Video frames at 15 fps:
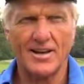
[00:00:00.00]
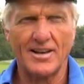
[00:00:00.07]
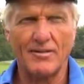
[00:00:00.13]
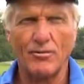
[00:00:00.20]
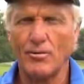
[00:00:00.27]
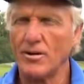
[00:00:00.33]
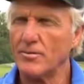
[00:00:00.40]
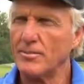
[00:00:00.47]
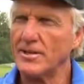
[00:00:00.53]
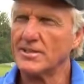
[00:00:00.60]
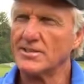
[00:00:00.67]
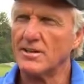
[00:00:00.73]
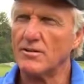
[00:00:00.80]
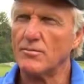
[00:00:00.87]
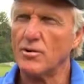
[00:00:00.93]
never wanted to be a
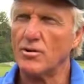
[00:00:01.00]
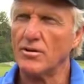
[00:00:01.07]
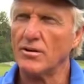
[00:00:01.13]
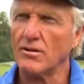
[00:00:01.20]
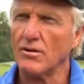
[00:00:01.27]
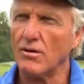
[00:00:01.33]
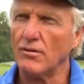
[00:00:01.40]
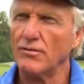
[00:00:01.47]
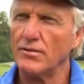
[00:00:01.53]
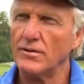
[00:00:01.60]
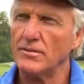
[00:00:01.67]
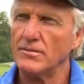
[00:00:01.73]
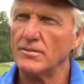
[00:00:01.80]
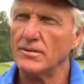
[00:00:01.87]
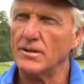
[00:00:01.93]
ceremonial
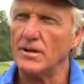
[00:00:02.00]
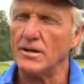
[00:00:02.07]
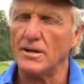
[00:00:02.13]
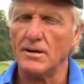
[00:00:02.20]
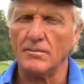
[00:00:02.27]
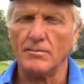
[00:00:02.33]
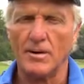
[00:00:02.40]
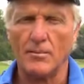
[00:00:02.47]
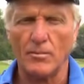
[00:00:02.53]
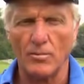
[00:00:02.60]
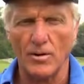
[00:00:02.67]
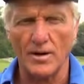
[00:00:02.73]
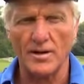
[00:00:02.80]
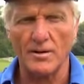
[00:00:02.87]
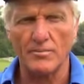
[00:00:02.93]
golfer, #1.
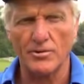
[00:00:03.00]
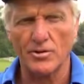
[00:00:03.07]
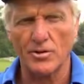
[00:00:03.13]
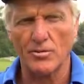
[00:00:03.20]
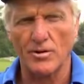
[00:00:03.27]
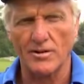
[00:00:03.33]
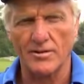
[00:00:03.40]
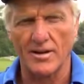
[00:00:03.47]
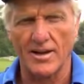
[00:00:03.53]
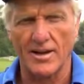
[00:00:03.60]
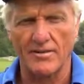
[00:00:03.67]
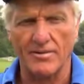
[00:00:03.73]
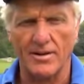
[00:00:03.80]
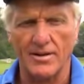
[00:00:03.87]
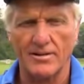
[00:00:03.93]
#2 was I
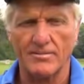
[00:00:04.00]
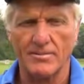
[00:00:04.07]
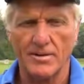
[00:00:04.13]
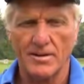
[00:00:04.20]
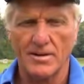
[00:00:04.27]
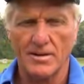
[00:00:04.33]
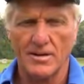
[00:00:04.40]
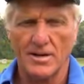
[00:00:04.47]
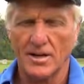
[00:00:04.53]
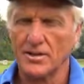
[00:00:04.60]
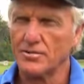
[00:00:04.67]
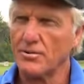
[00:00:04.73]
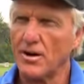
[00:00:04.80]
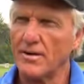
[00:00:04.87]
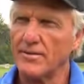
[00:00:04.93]
have a
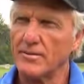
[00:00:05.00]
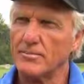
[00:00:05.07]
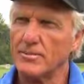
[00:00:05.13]
thriving